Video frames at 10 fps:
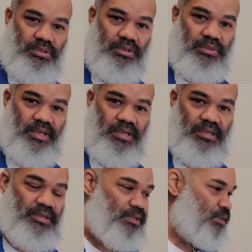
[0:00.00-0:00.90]

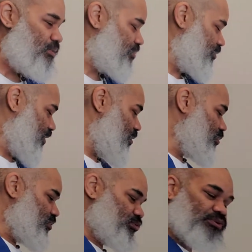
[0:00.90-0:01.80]
Okay, so they
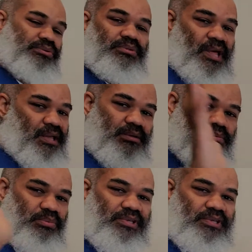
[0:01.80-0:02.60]
withdrew, like,